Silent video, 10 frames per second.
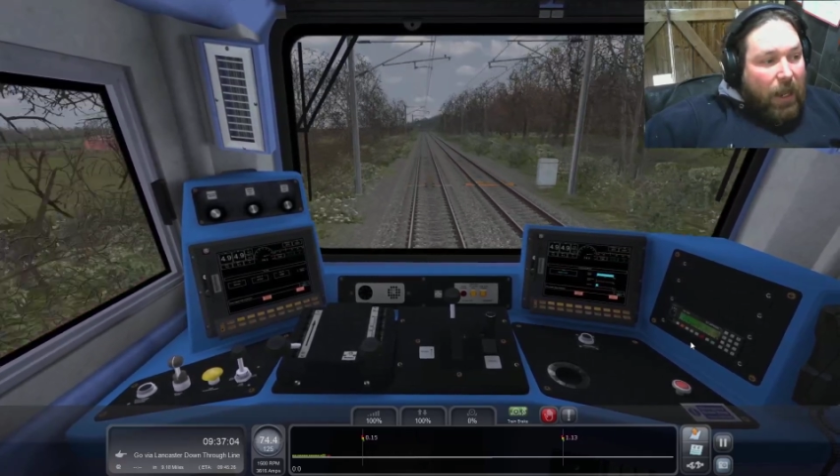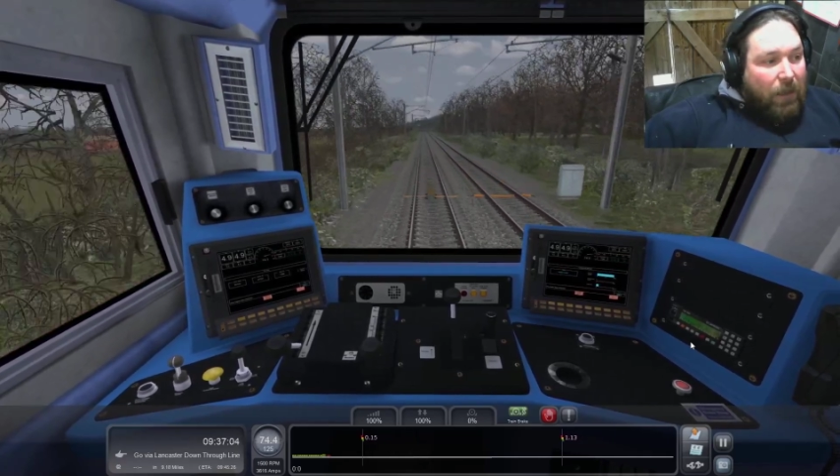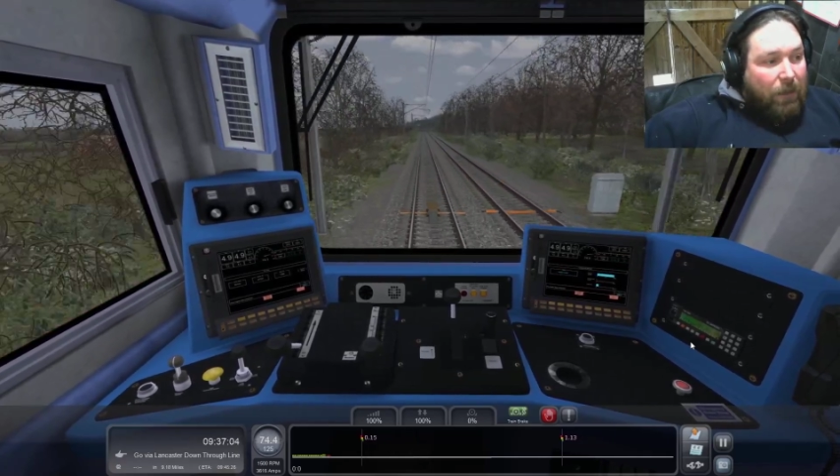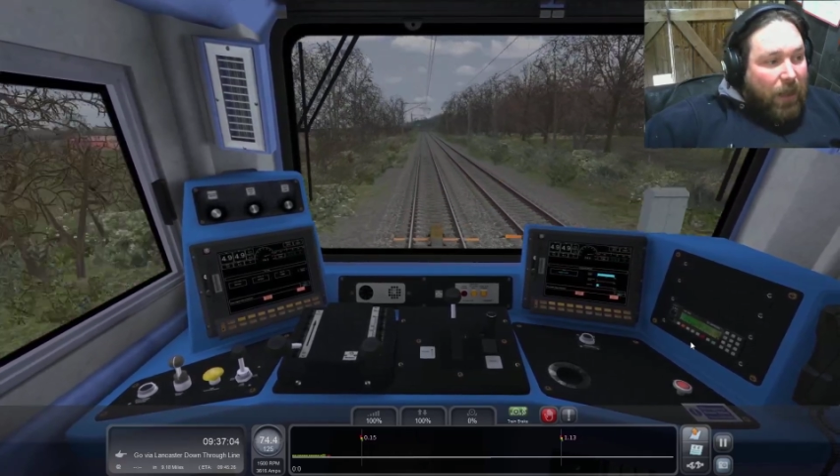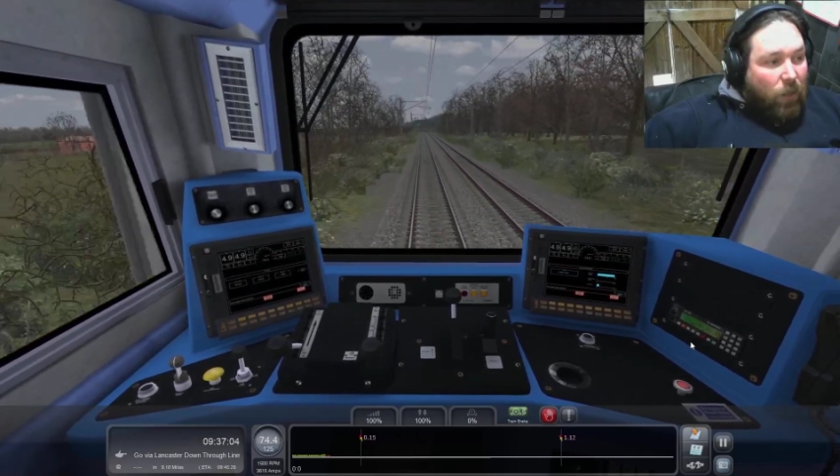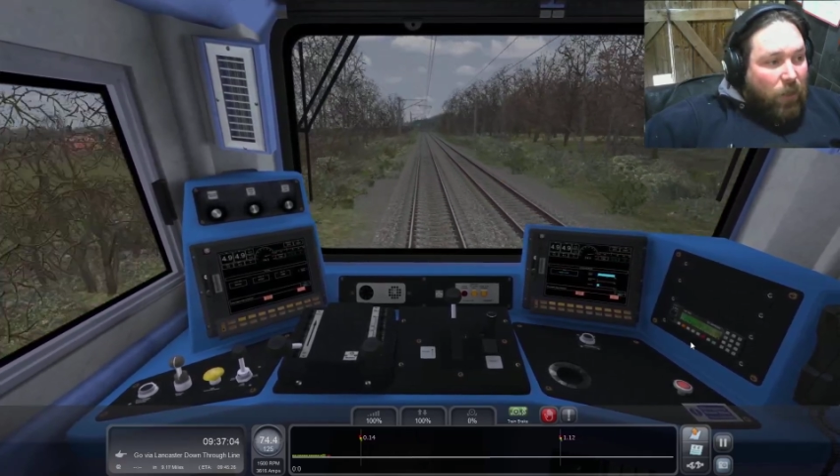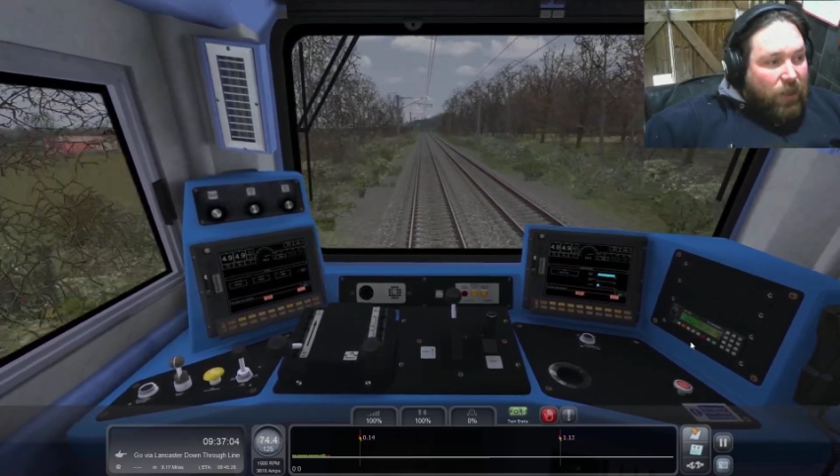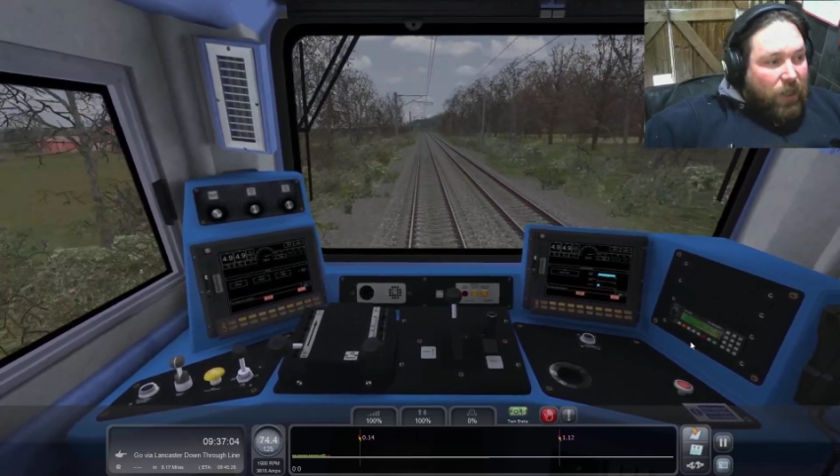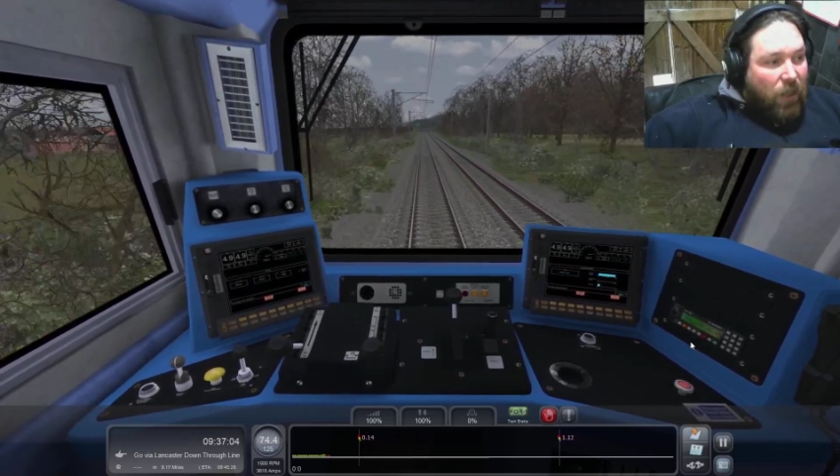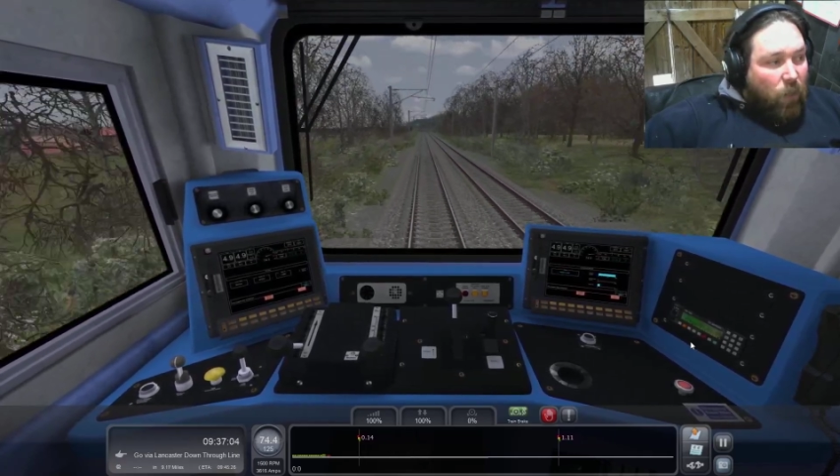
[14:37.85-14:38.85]
but
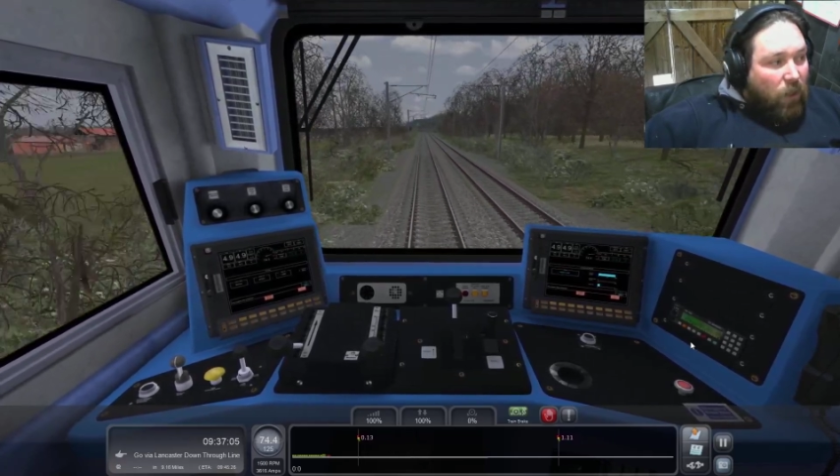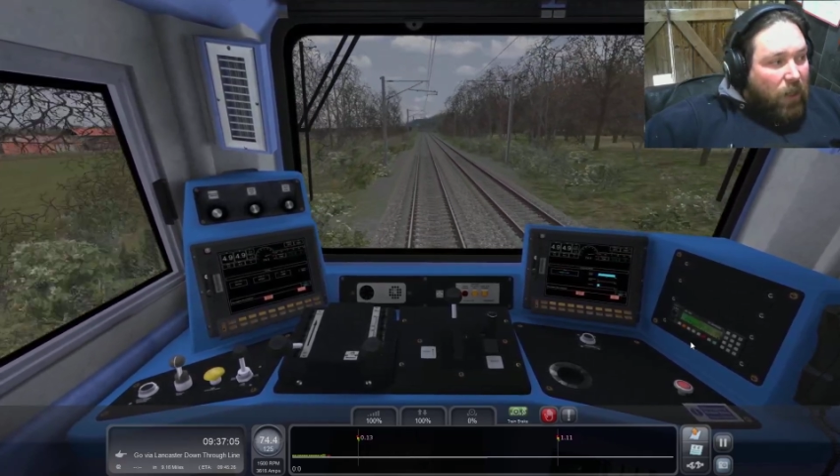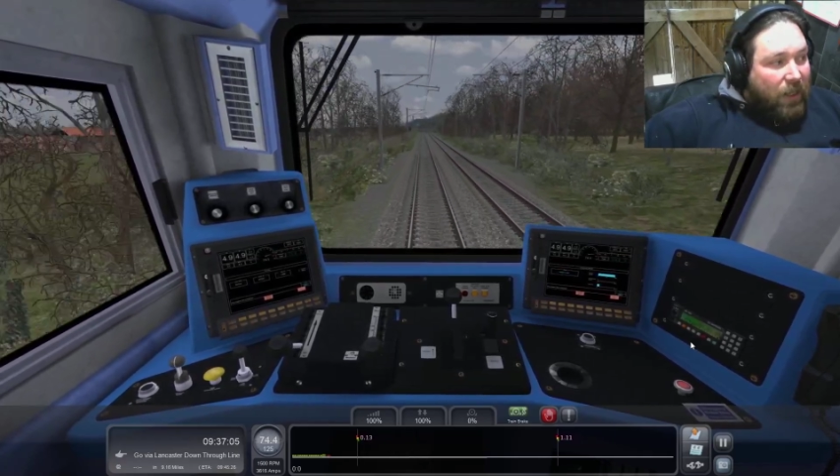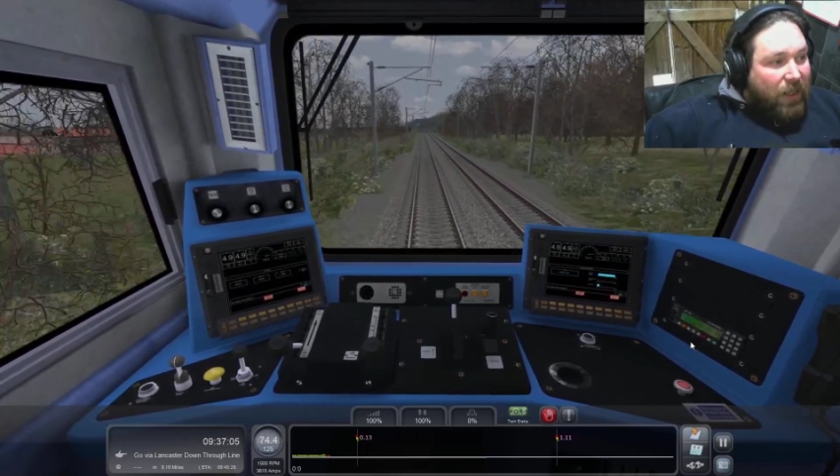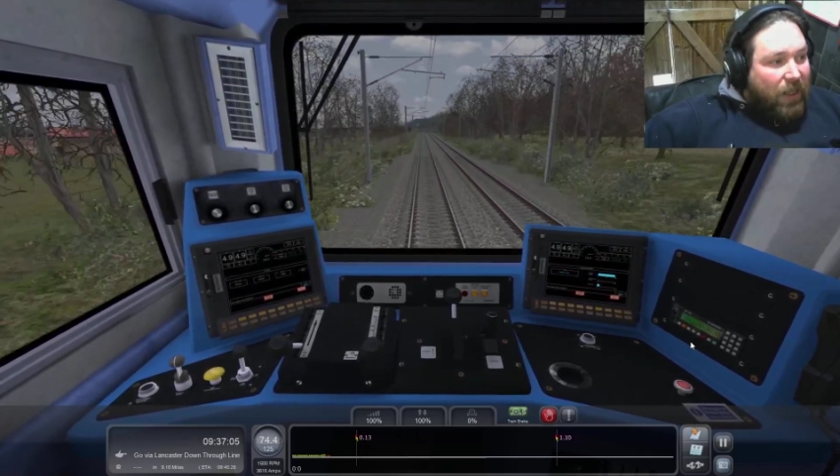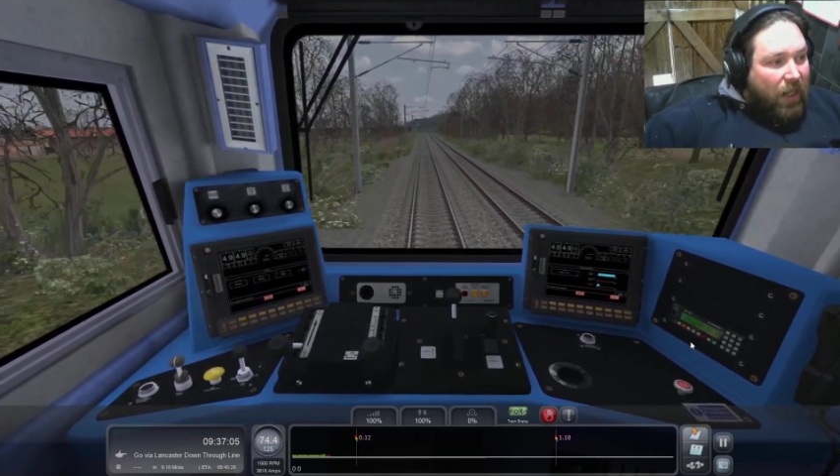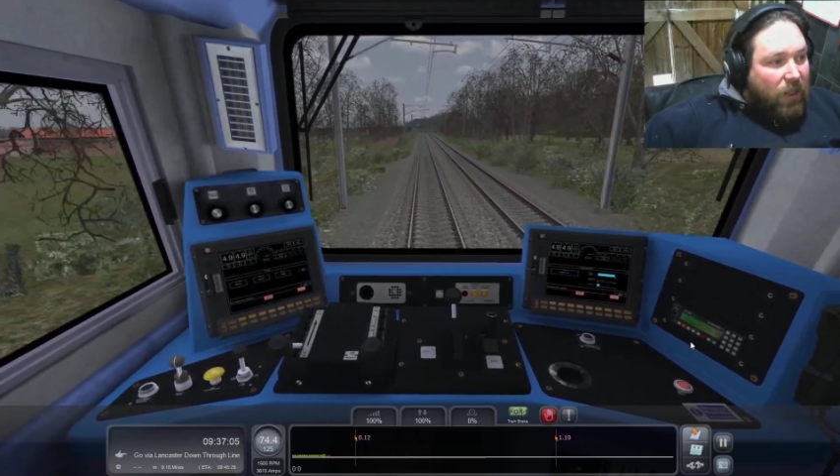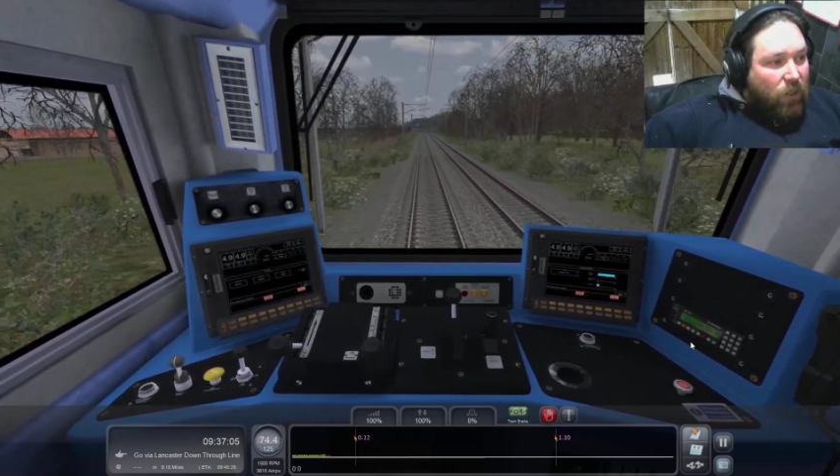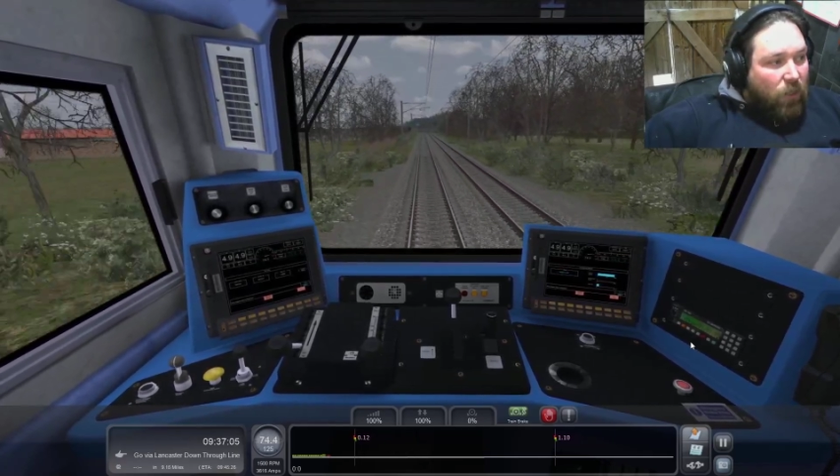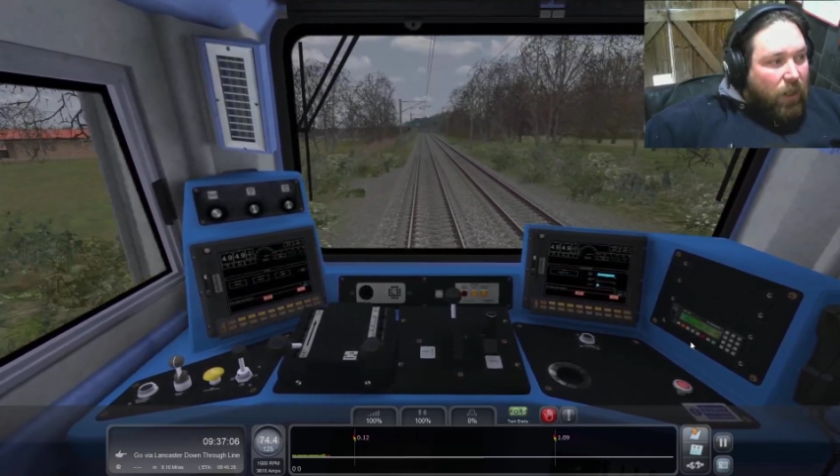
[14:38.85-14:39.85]
I did get it sorted.